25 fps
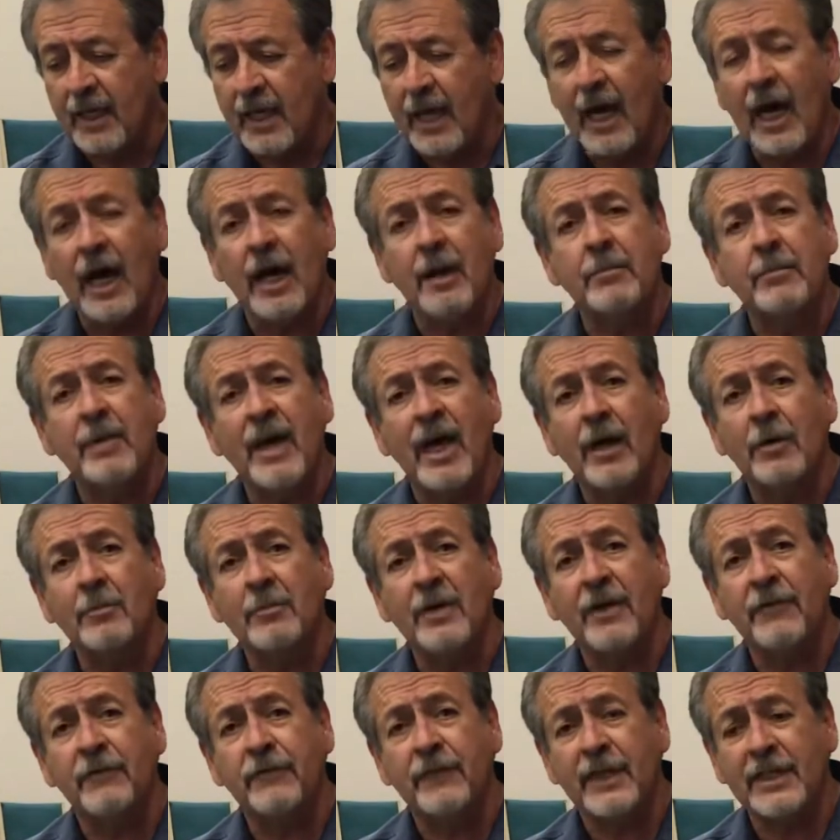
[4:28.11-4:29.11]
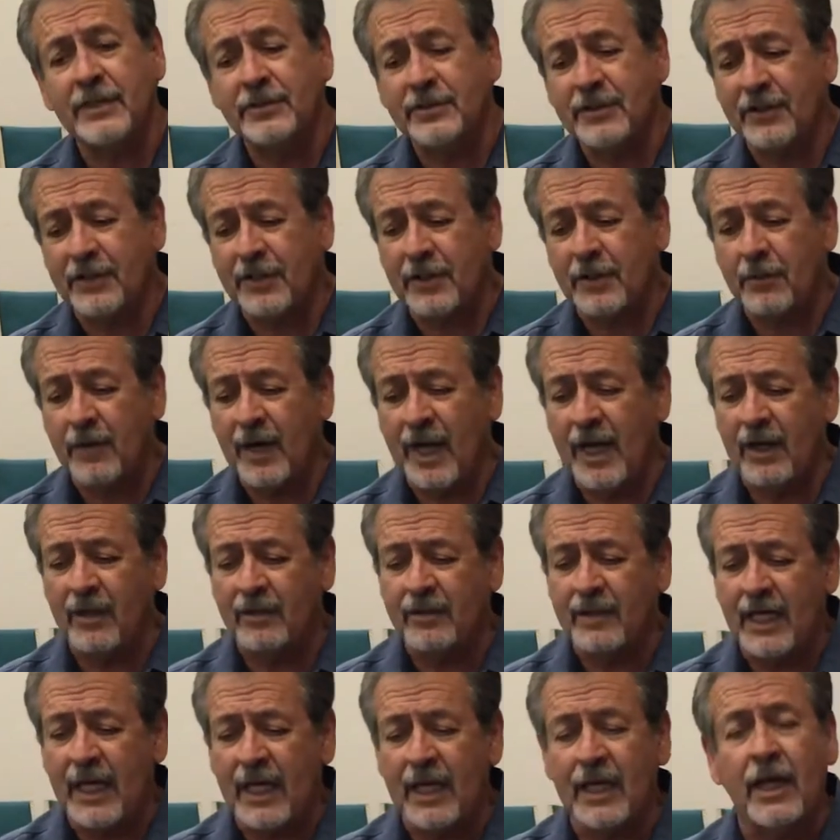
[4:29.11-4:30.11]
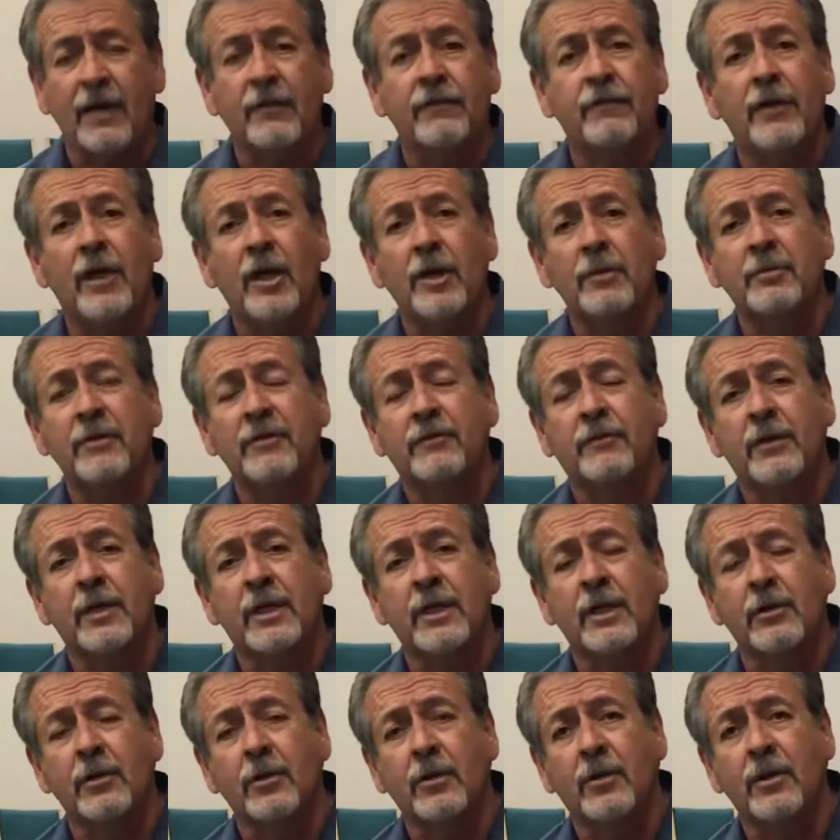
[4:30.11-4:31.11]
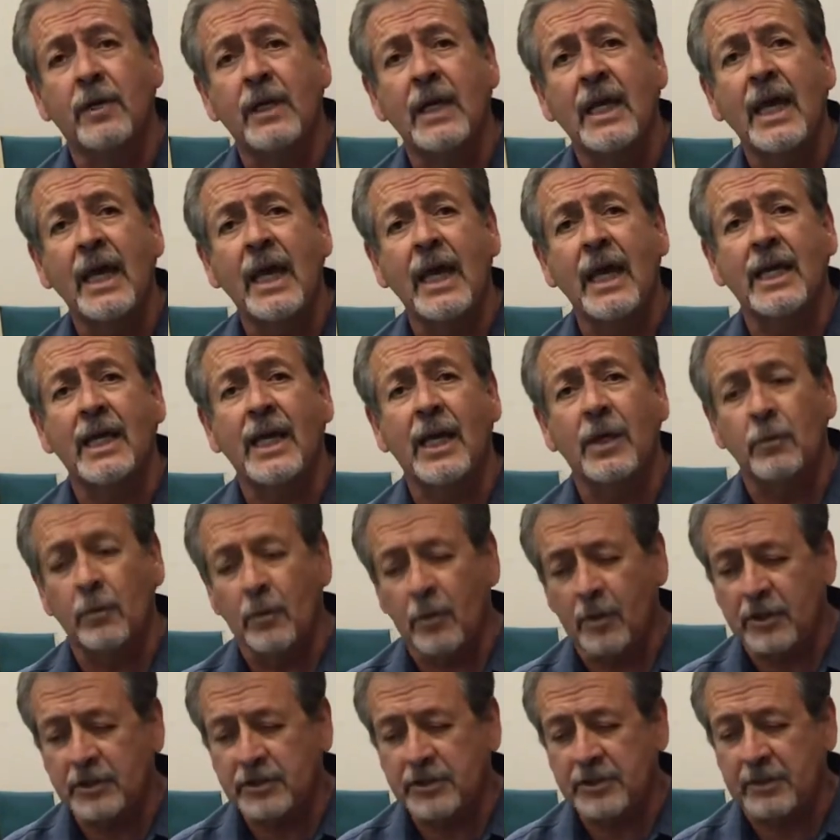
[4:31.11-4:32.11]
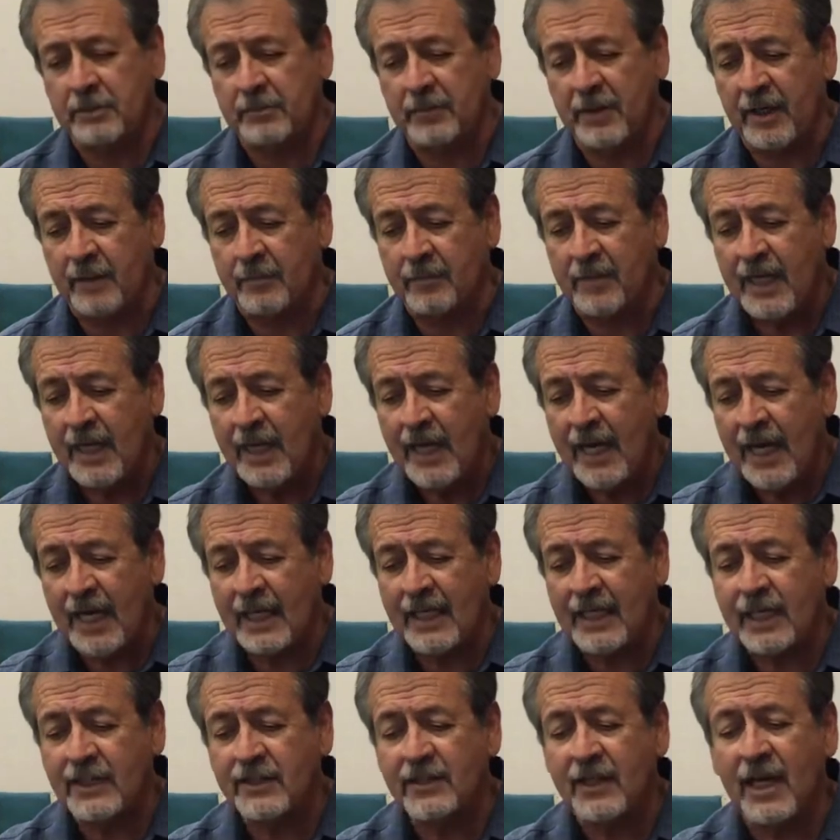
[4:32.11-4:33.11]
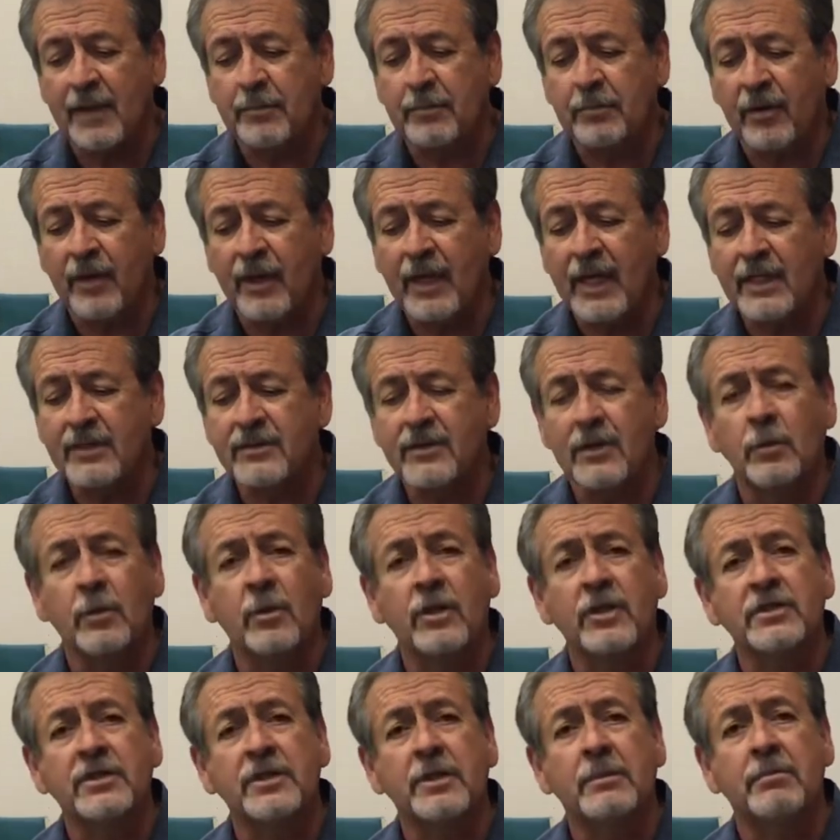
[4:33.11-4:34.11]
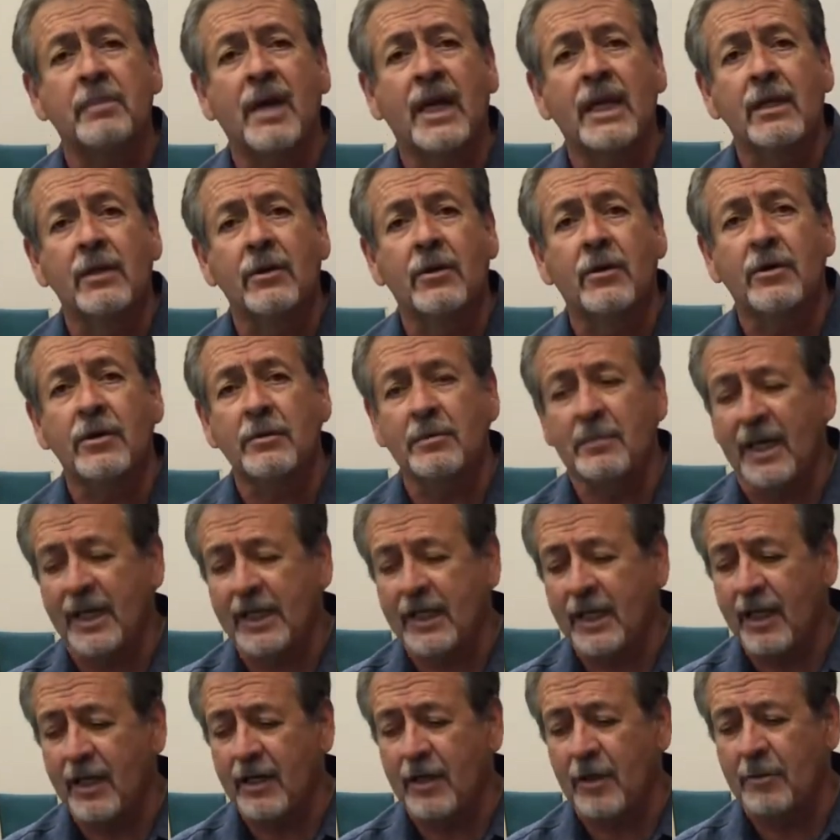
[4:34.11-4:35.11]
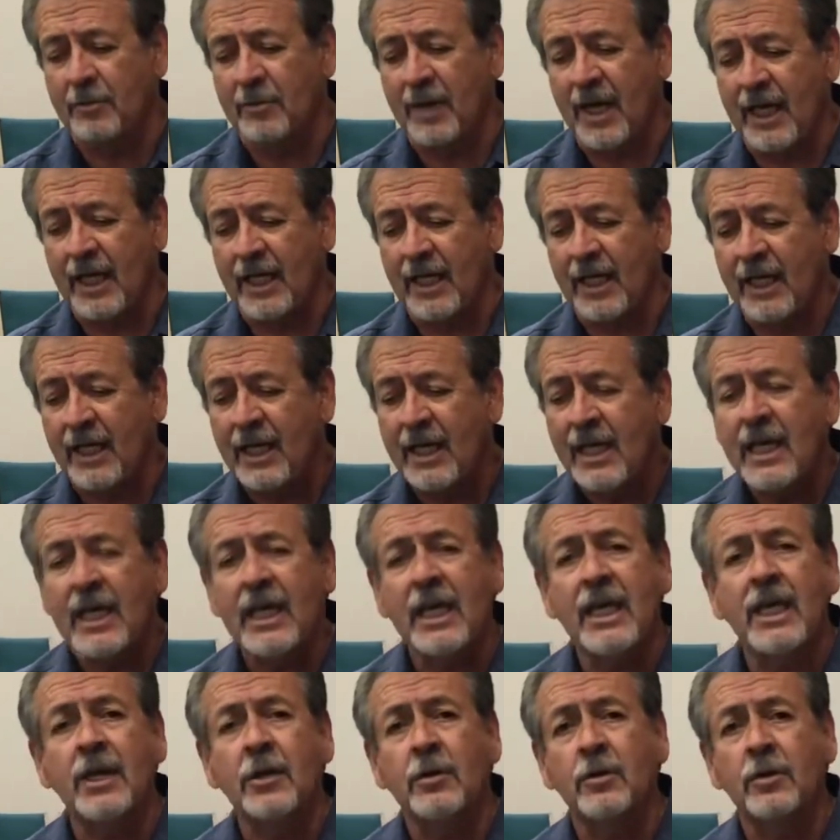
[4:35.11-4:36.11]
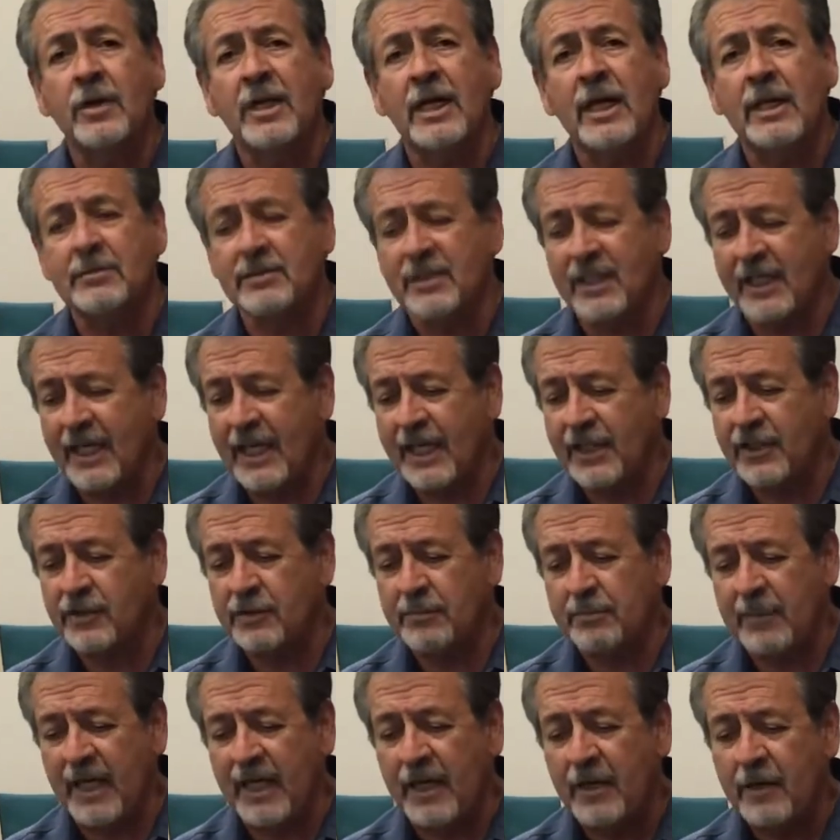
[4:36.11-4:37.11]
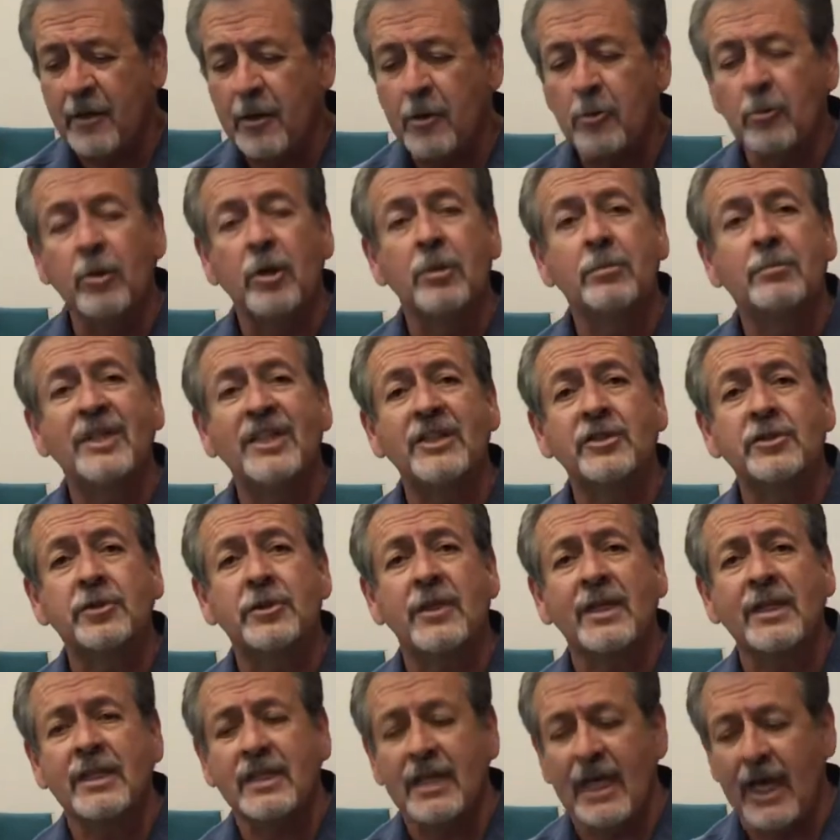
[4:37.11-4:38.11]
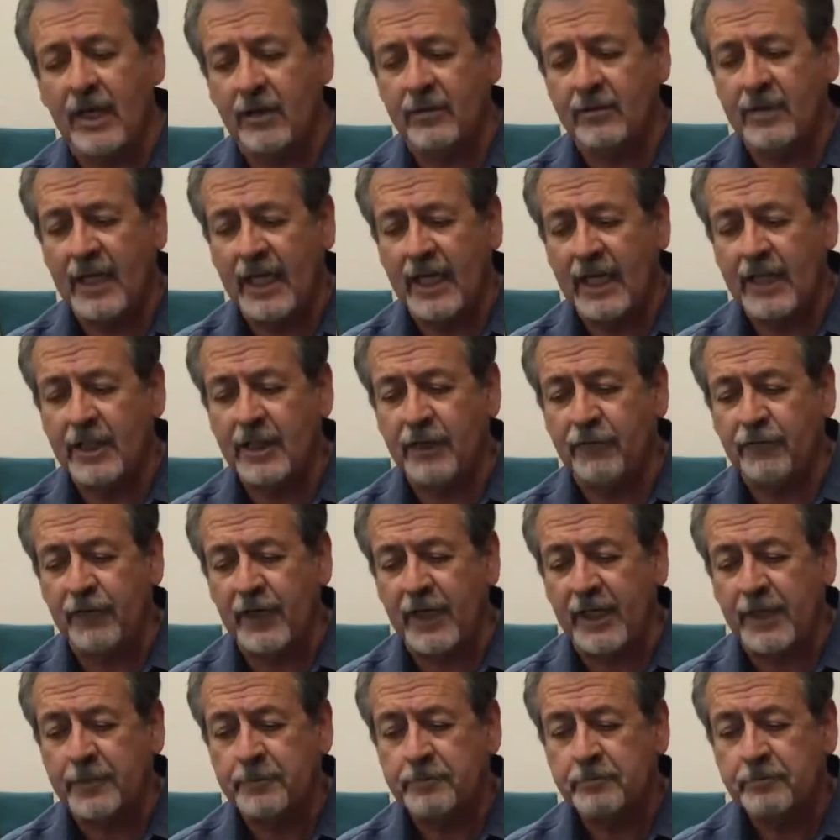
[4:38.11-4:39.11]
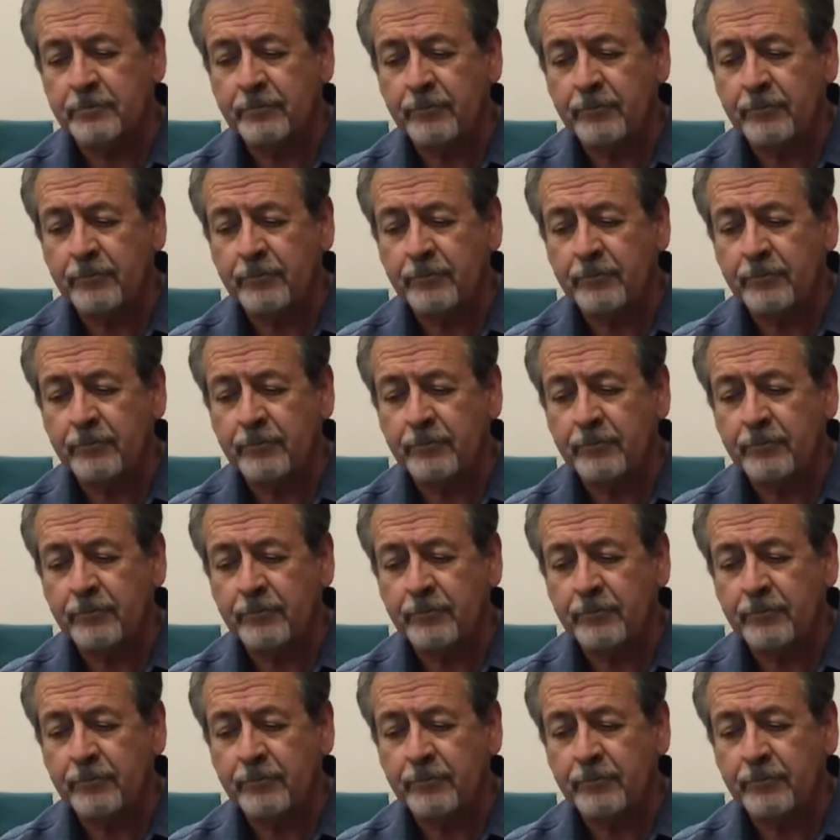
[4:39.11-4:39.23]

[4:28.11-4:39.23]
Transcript: I bow my face to the ground and I fall before the Lord and I worship him. And as I praise and worship my Lord, my God Almighty, he who comes against me will be struck down in defeat.